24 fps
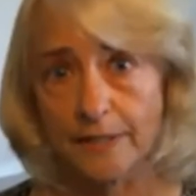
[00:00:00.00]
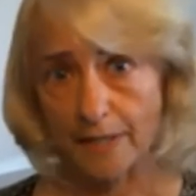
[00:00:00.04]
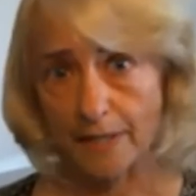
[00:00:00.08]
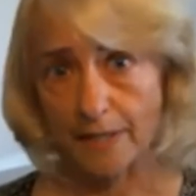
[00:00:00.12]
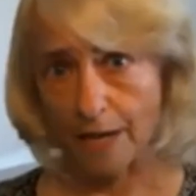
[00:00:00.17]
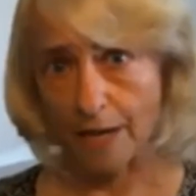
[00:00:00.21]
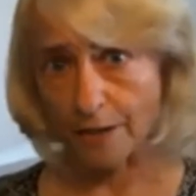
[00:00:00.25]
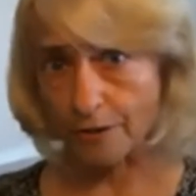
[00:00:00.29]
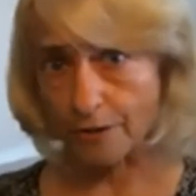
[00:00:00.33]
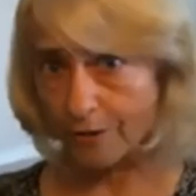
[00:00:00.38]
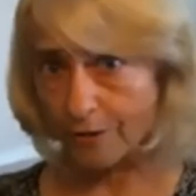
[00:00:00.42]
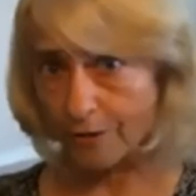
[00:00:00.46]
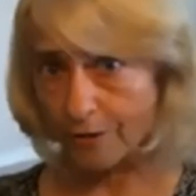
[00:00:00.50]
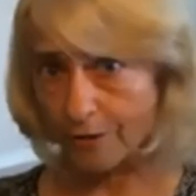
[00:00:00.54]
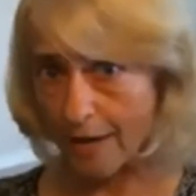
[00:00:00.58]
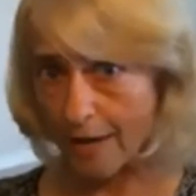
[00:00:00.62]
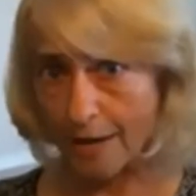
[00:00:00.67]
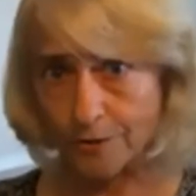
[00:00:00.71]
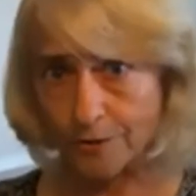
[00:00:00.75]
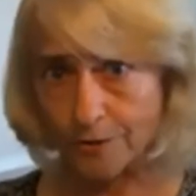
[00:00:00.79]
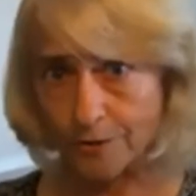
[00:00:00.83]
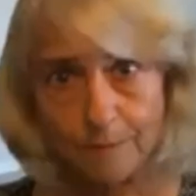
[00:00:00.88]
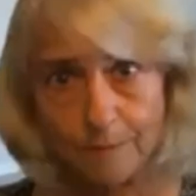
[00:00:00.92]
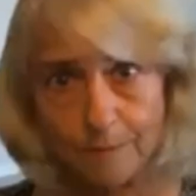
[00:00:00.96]
one hundred
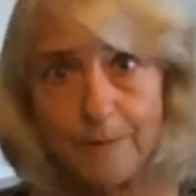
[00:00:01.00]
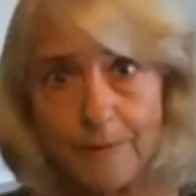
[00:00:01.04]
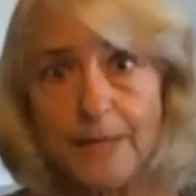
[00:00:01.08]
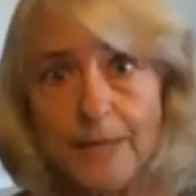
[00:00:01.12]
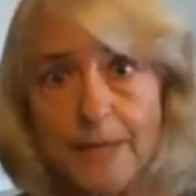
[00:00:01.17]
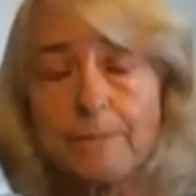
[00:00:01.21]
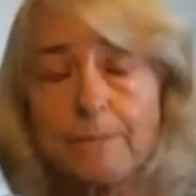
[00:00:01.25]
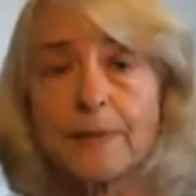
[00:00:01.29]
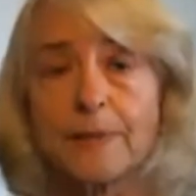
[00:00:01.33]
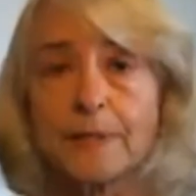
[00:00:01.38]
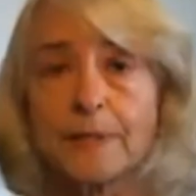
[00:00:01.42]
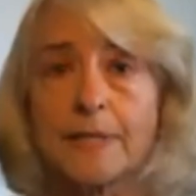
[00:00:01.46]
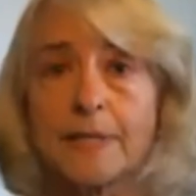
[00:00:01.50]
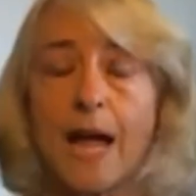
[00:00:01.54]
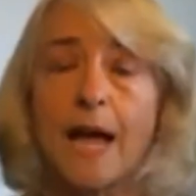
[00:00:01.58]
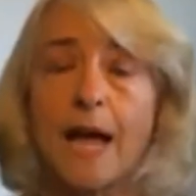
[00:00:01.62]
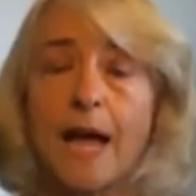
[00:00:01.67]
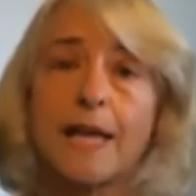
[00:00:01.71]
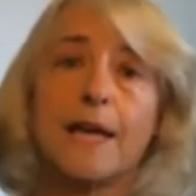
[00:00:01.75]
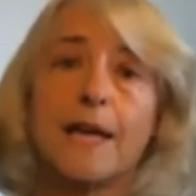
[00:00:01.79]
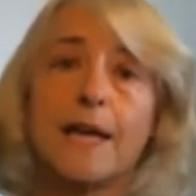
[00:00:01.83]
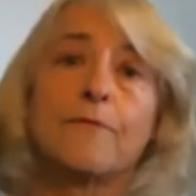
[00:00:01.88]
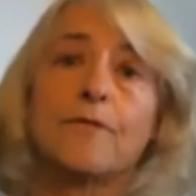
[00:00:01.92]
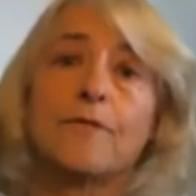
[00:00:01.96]
thousand people die
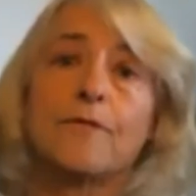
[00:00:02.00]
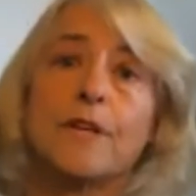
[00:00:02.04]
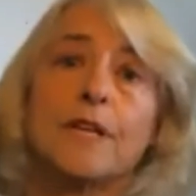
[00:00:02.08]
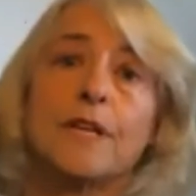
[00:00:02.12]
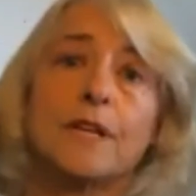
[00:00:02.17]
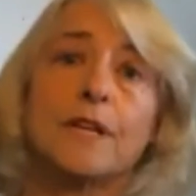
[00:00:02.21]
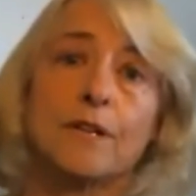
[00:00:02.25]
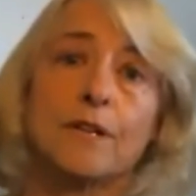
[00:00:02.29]
every year,